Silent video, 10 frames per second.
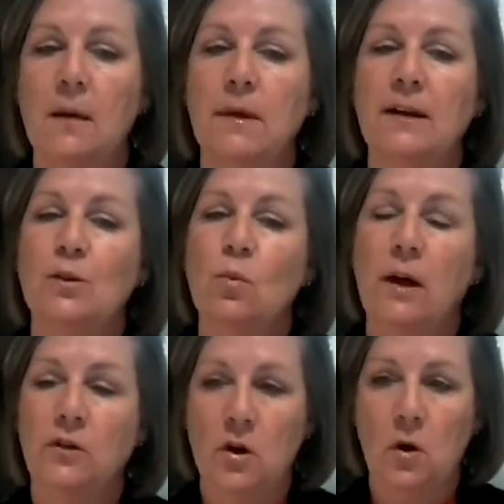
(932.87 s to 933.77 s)
Because
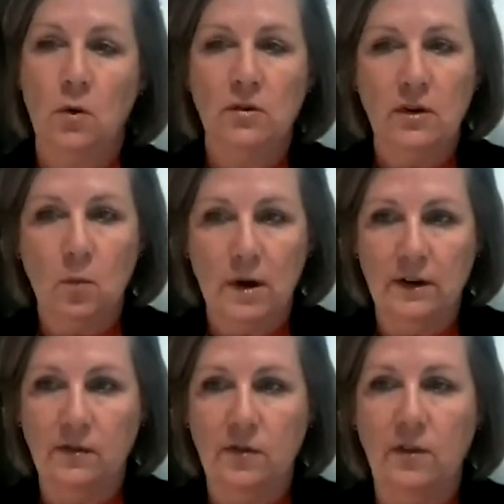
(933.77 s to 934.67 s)
while donors are
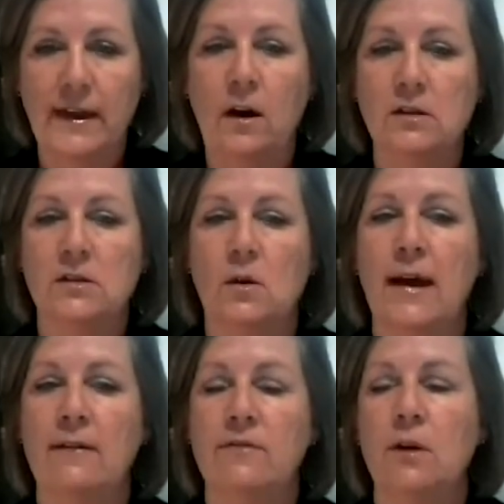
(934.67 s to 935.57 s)
wonderful, they also
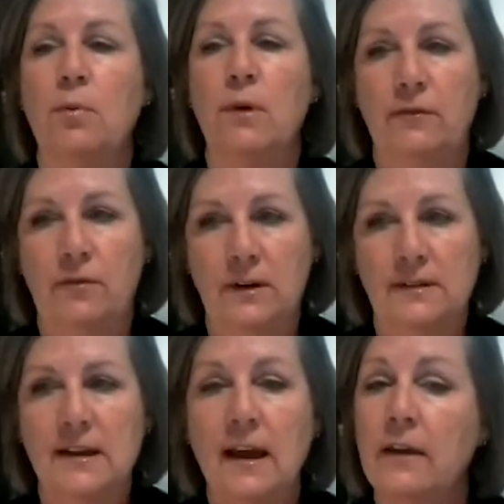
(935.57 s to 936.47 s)
have their preference,